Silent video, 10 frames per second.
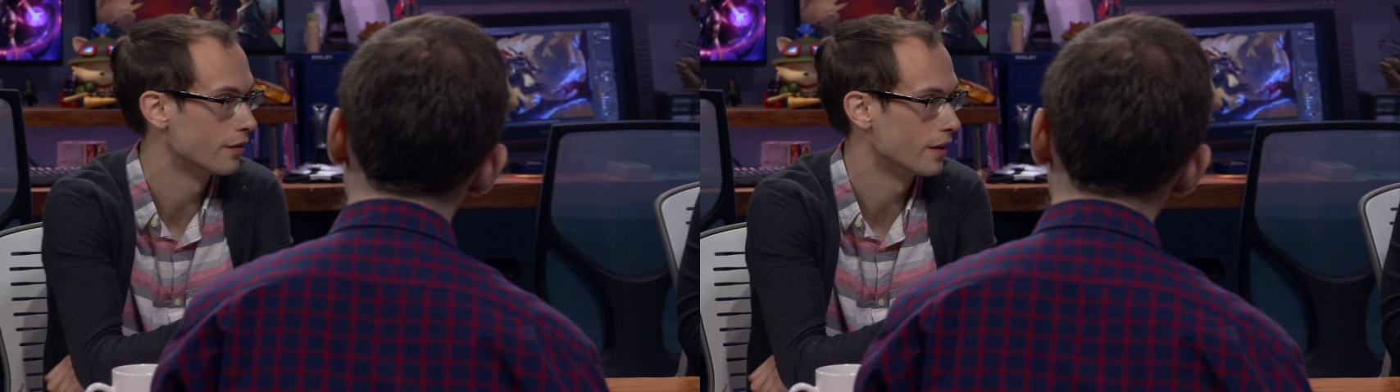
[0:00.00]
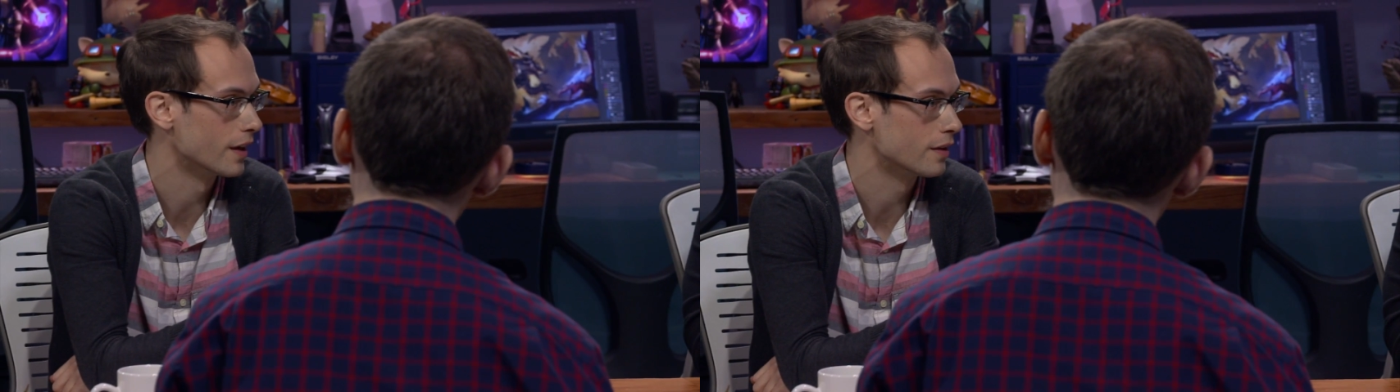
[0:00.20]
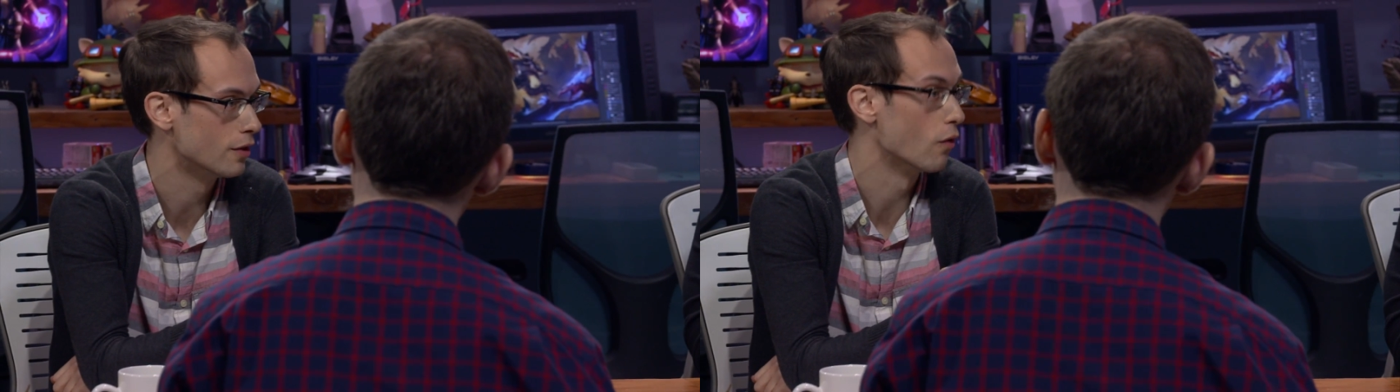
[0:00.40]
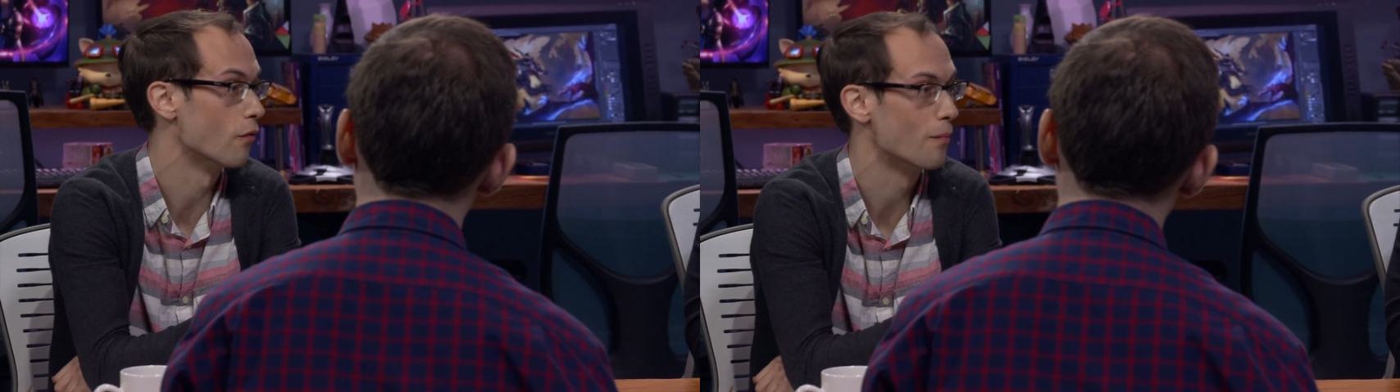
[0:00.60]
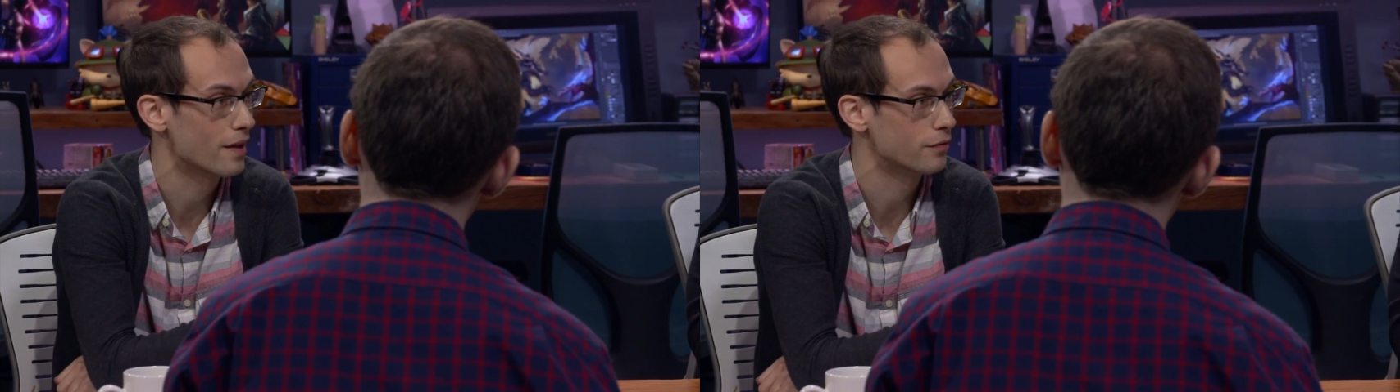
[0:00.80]
and like,
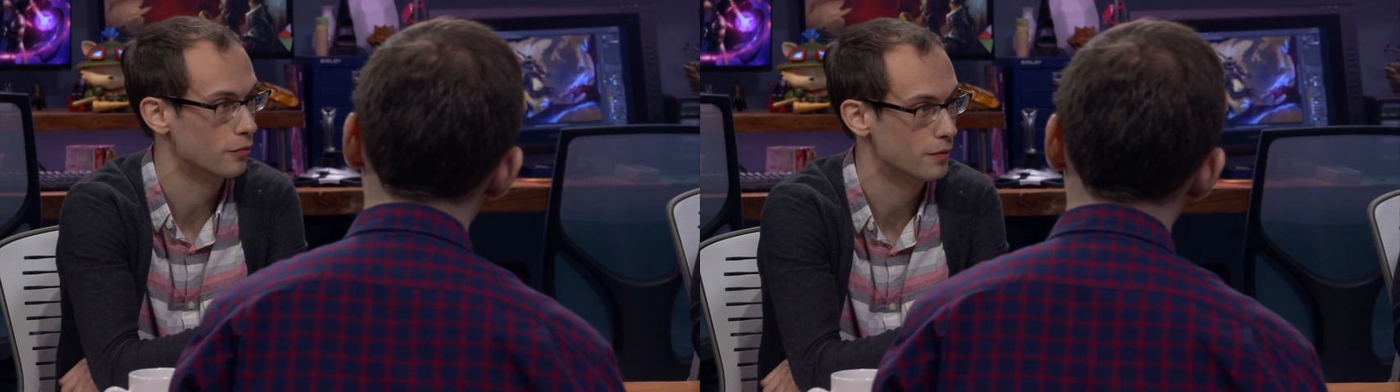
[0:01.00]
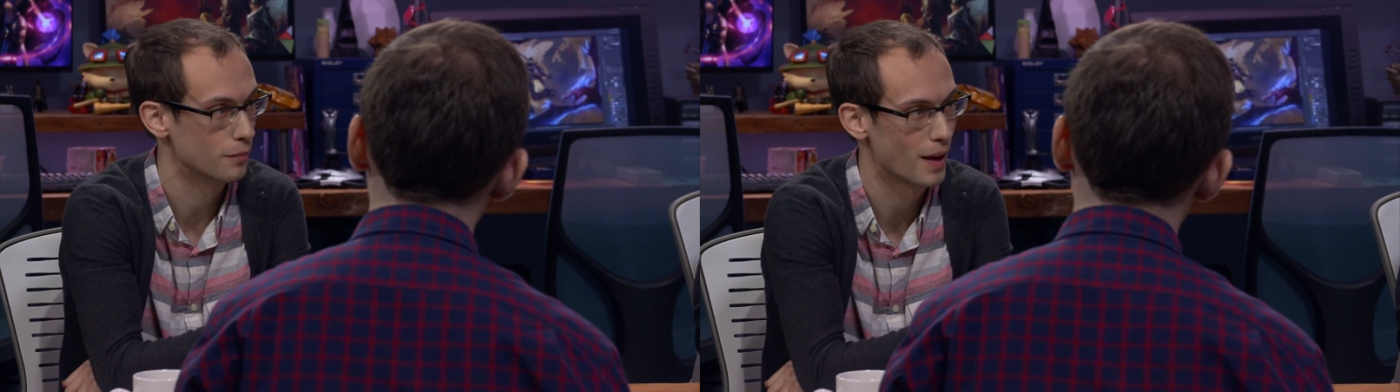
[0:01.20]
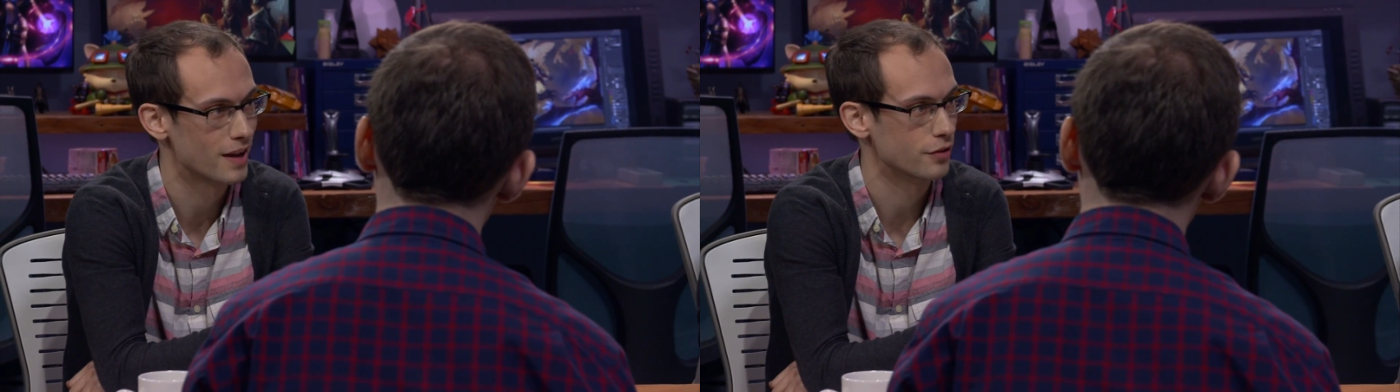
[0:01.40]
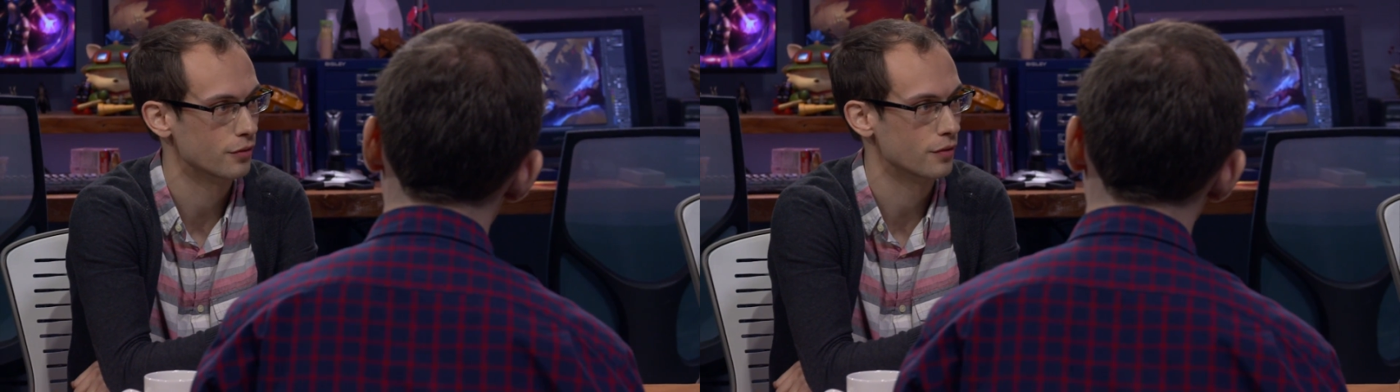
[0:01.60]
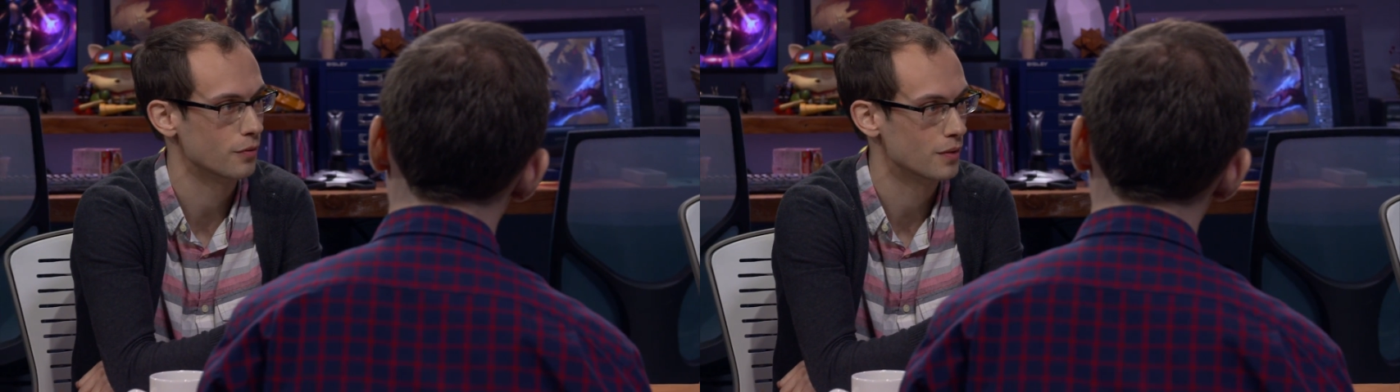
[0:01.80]
over the past few
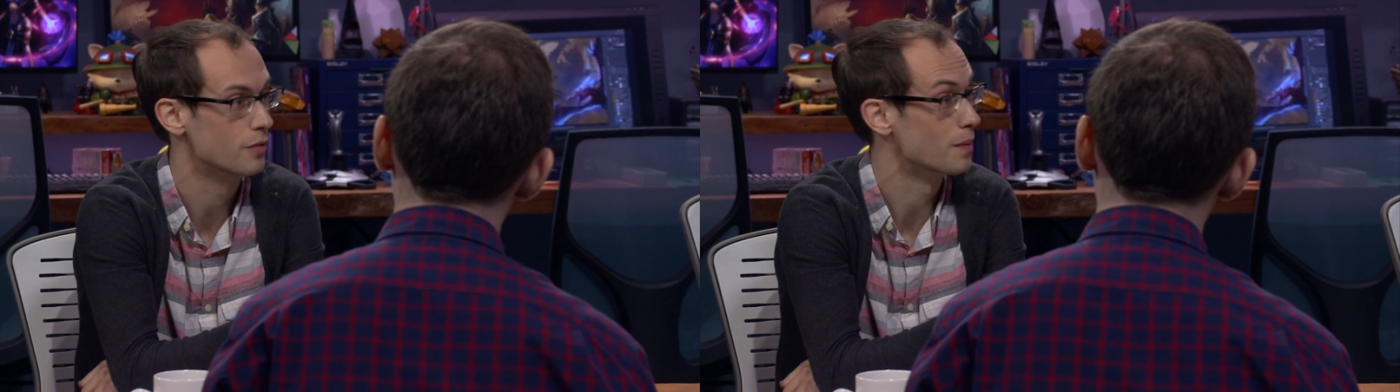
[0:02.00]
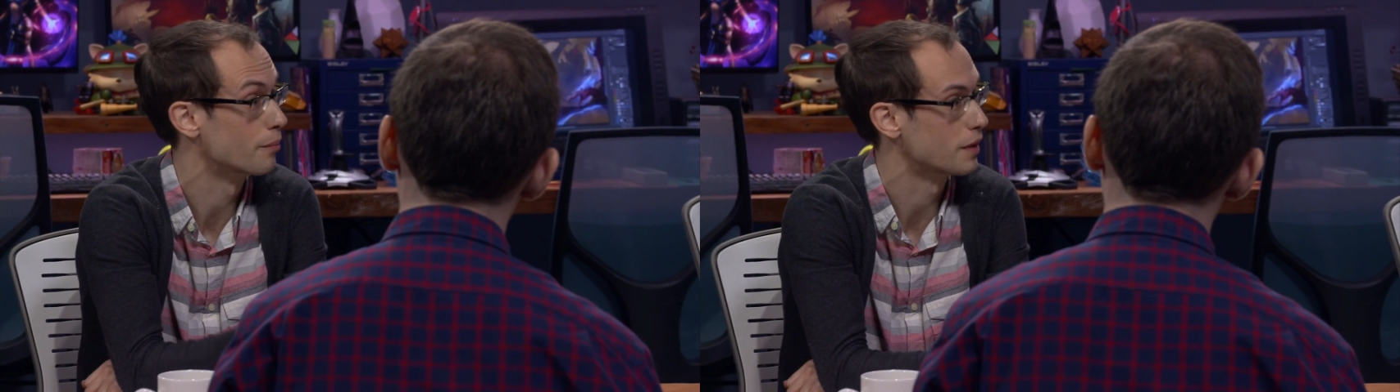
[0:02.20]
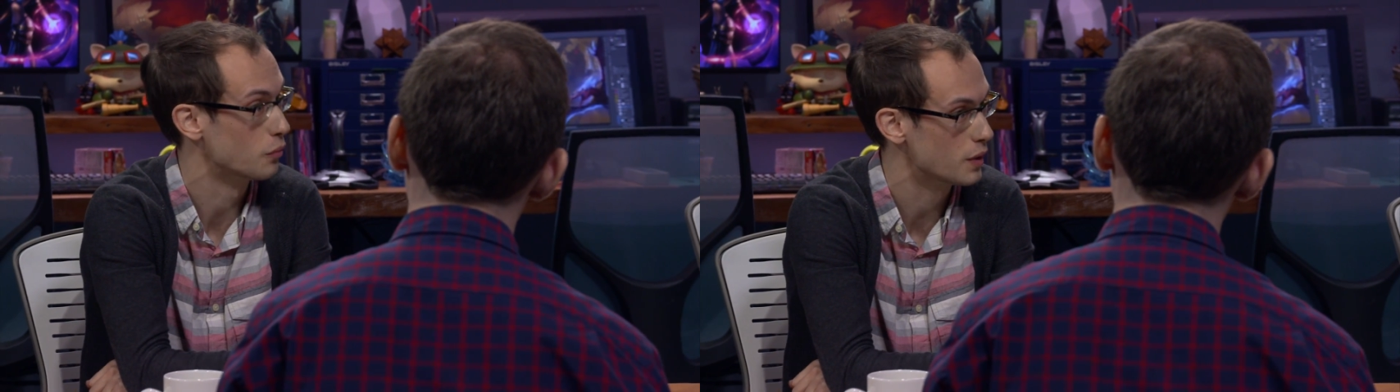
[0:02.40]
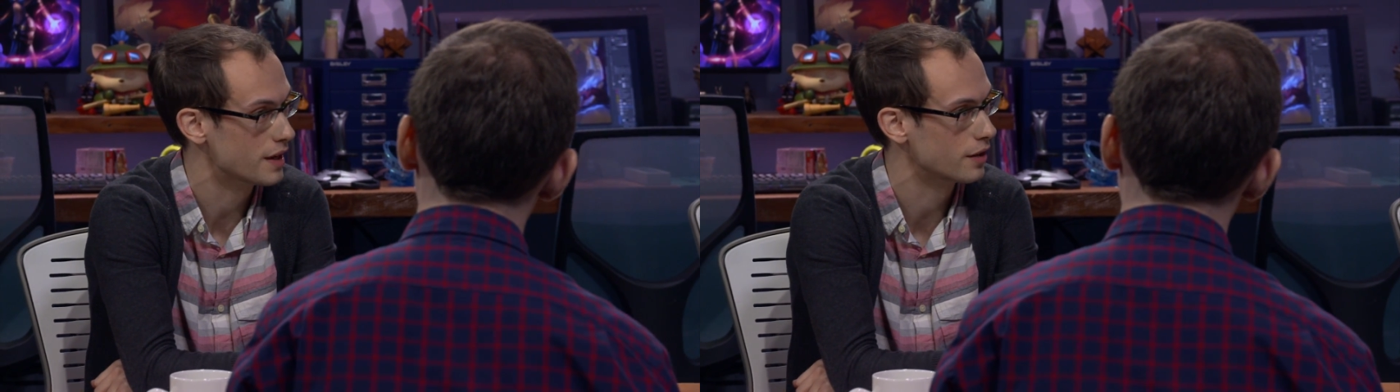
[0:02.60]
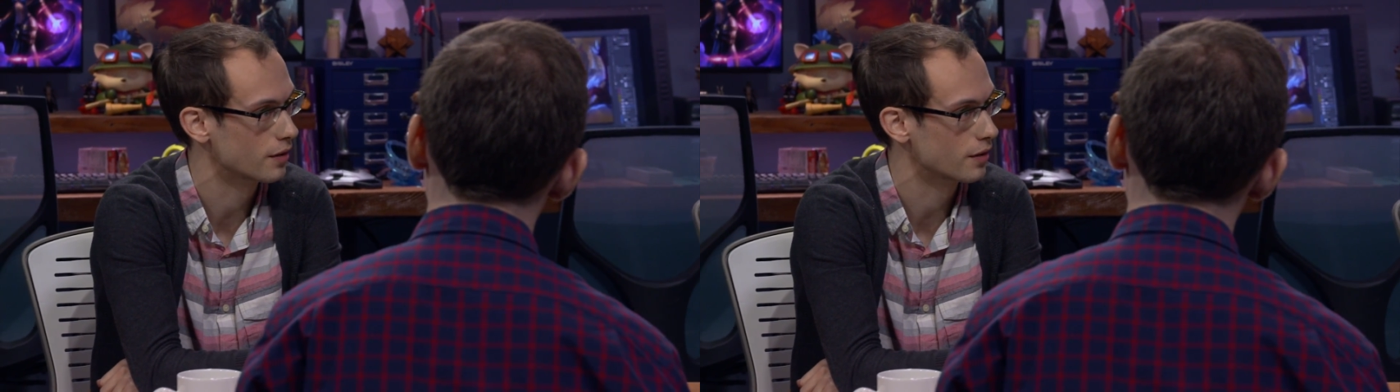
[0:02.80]
patches, he's been pretty weak,